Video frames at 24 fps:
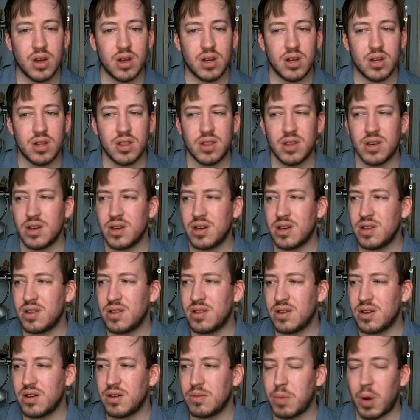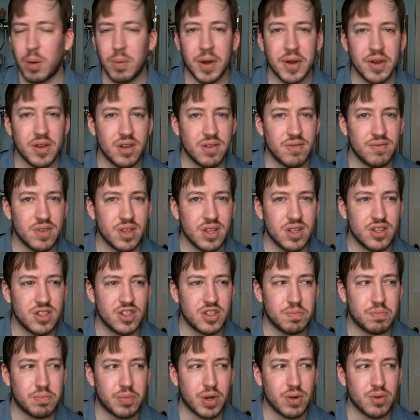Uh, the, the barbarian
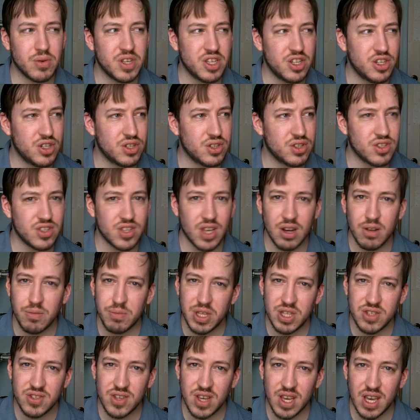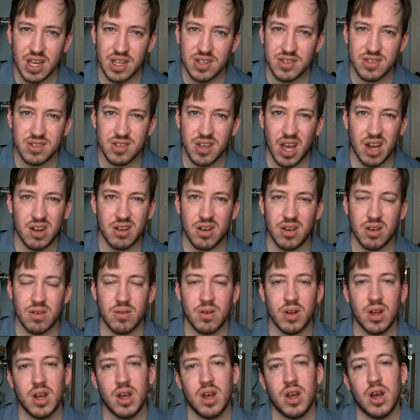village Barish settlements, I guess? I don't know.
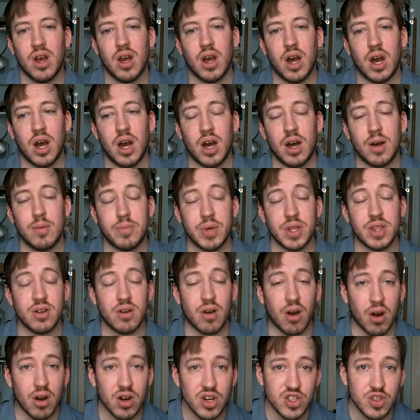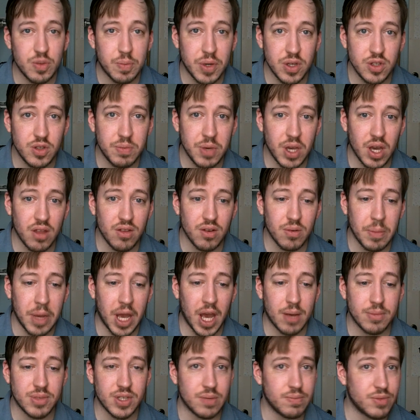Uh, but there are supposed to be other
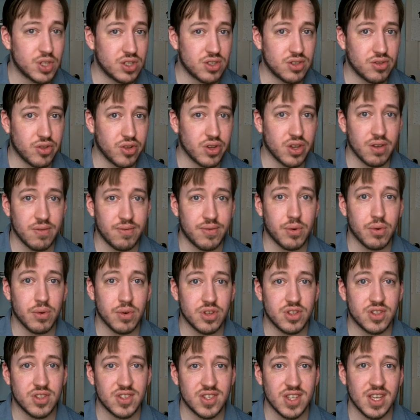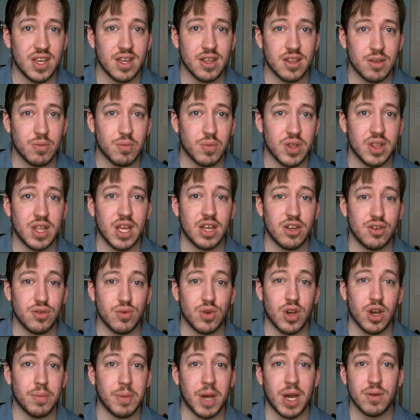maps. I'm just looking forward to seeing them when they do
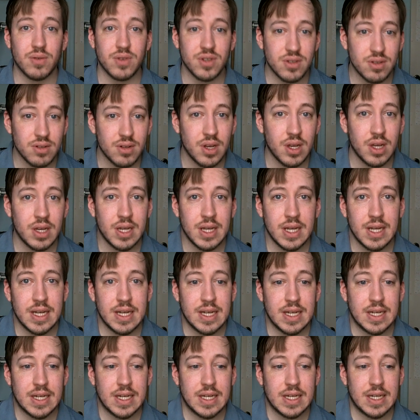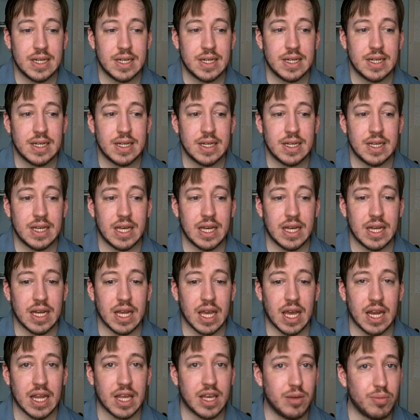come out. And
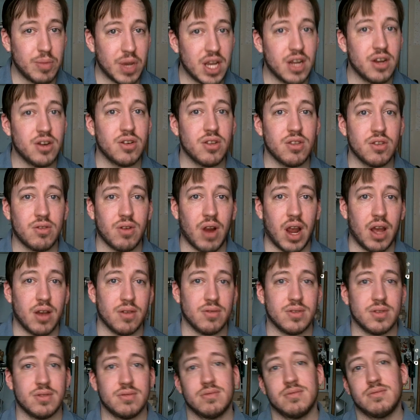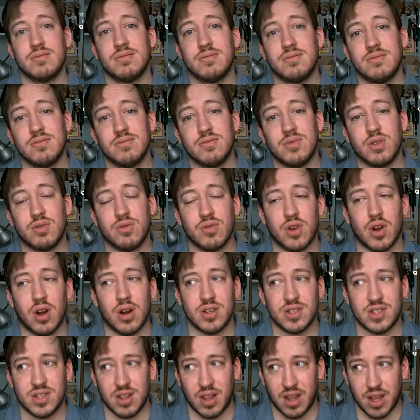I got to keep my ear to the ground with
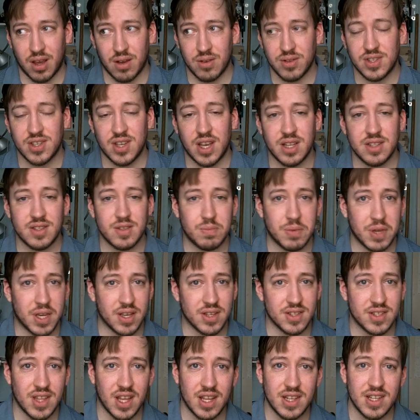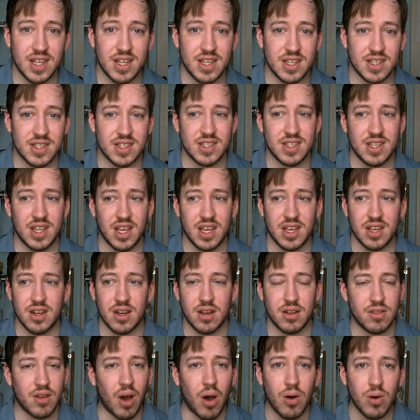regards to LEGO sets, because they tend to sneak
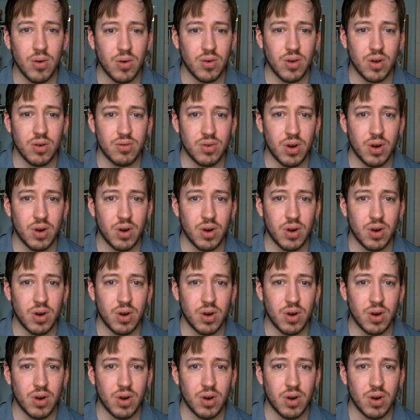in. The whole